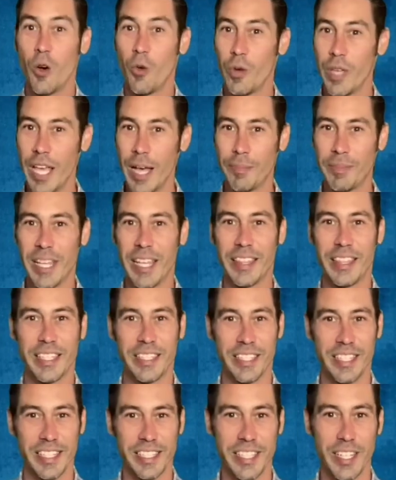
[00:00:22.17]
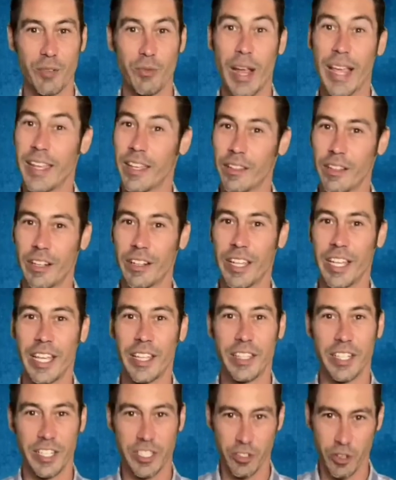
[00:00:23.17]
We update this listing regularly
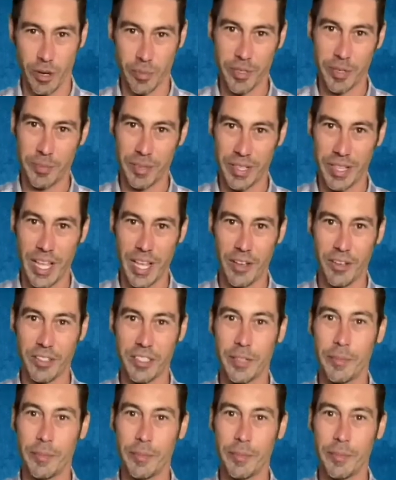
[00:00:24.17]
in the description below